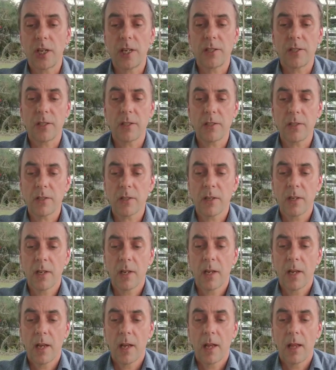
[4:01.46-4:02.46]
Jesus,
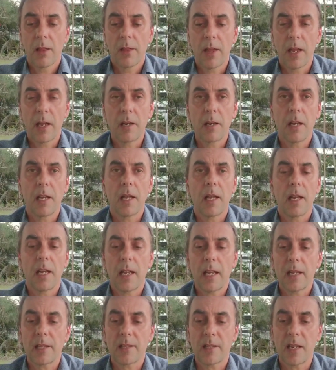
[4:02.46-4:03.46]
then
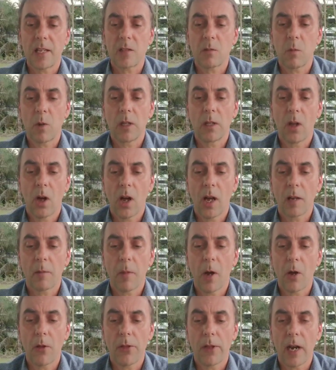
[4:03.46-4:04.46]
it says we're lying
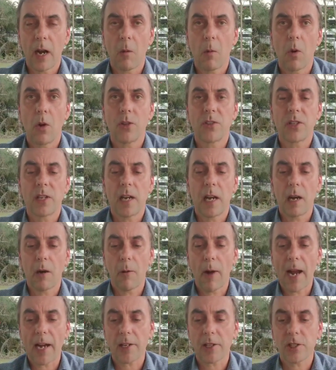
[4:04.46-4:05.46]
both in our words and in
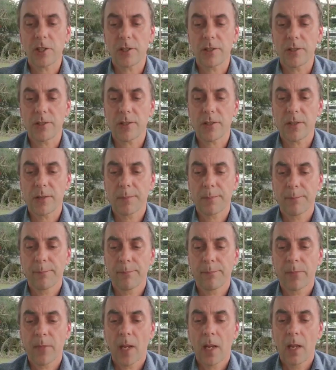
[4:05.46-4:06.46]
our actions.
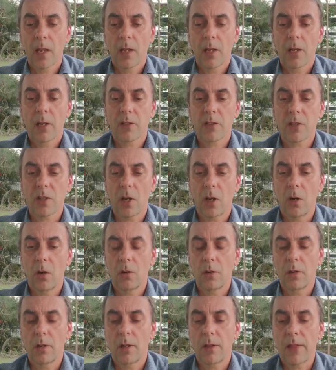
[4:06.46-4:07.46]

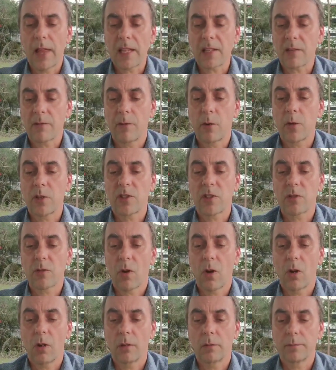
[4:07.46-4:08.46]
So that's very
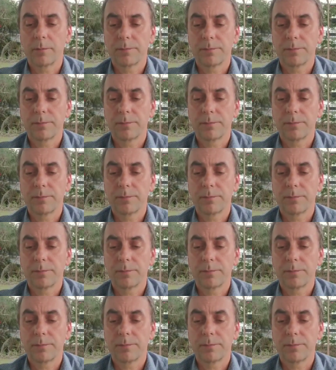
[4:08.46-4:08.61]
strong.